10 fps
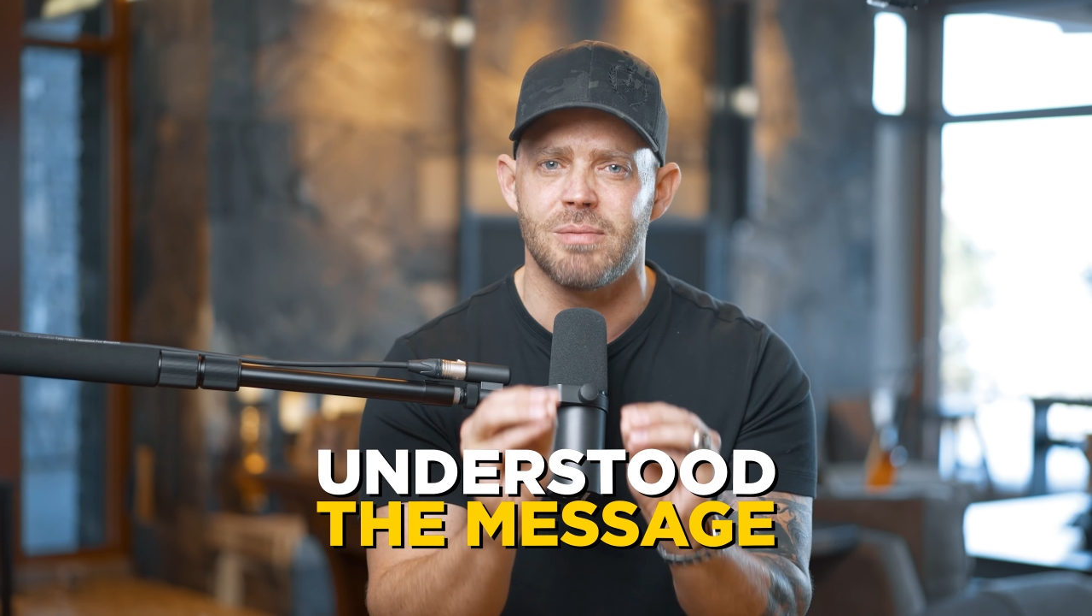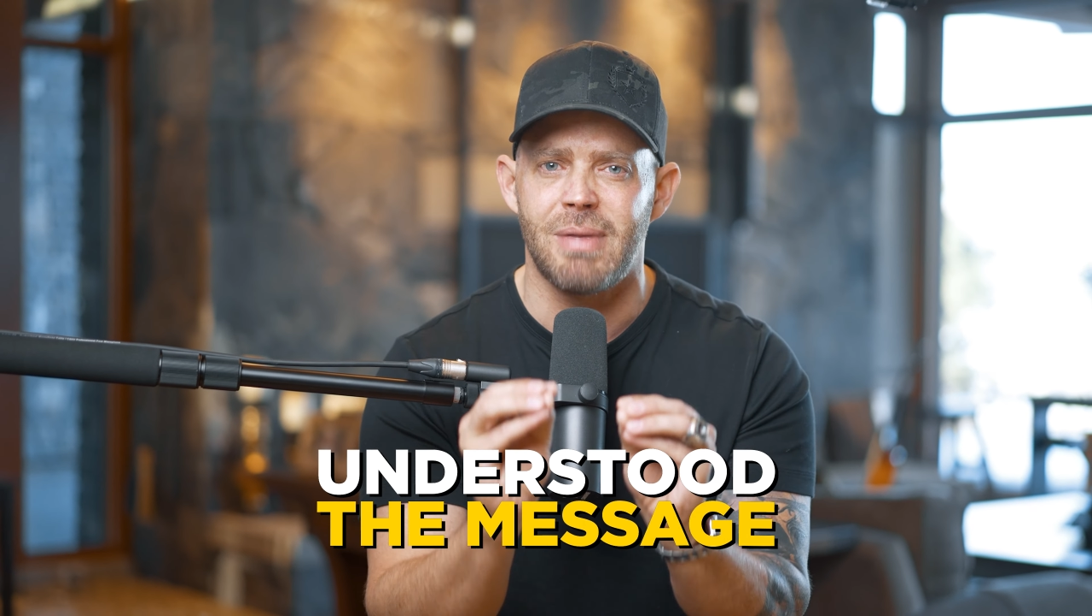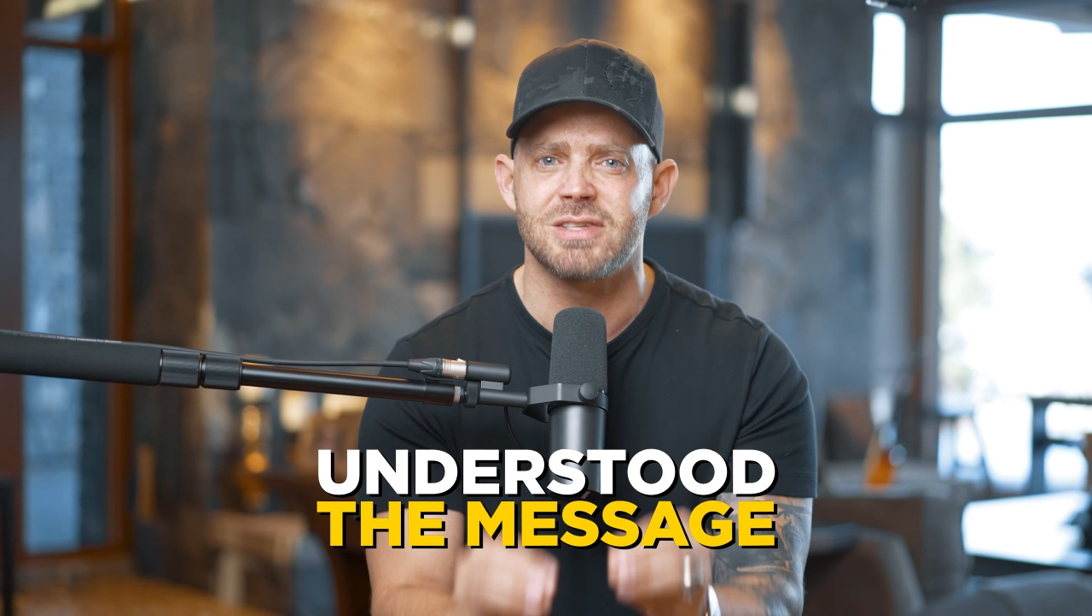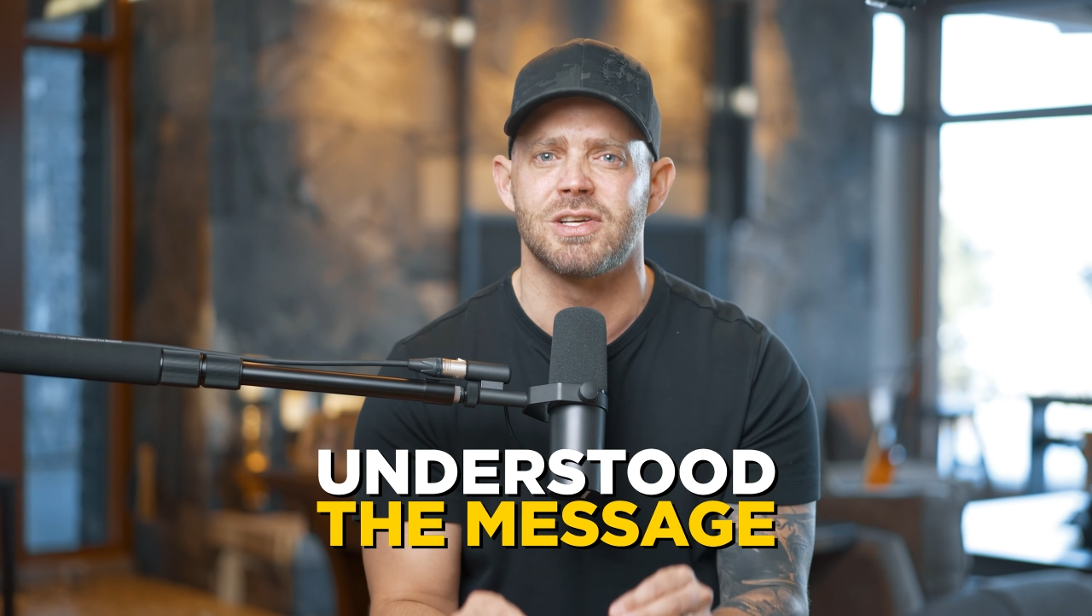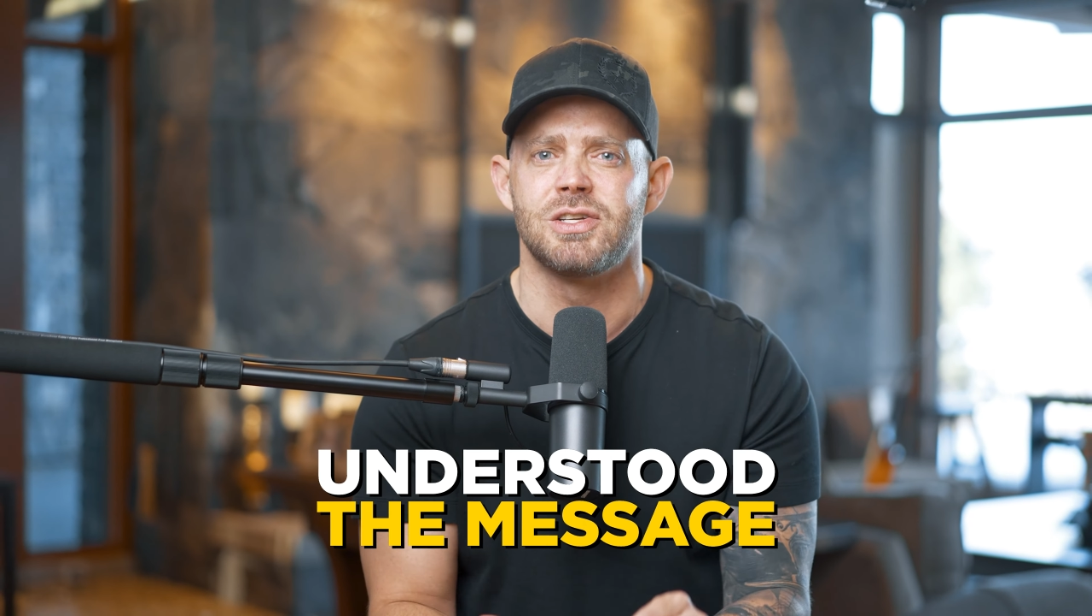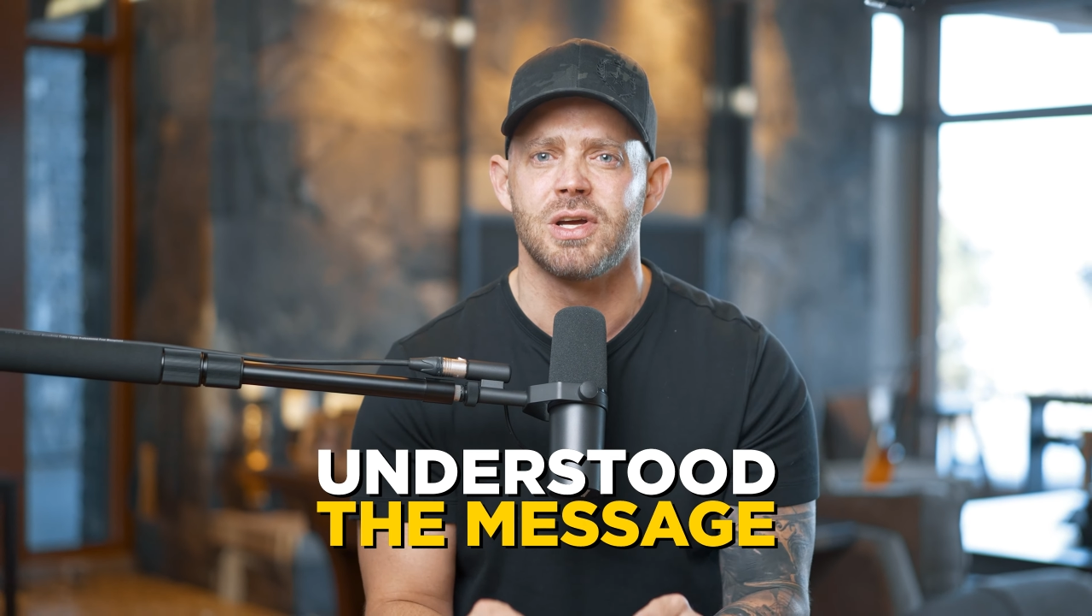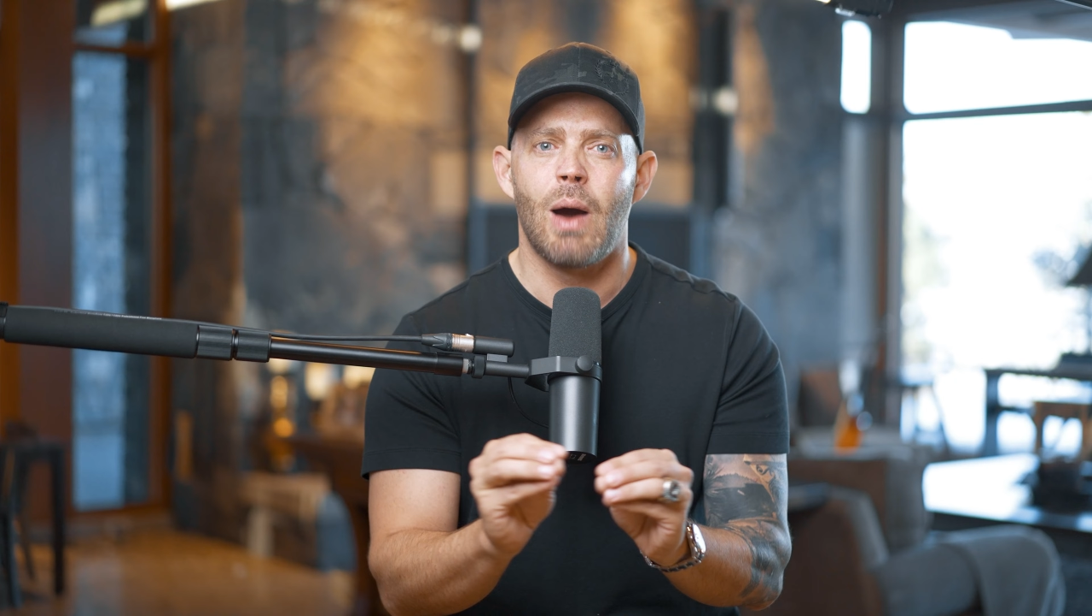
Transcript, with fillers: the message.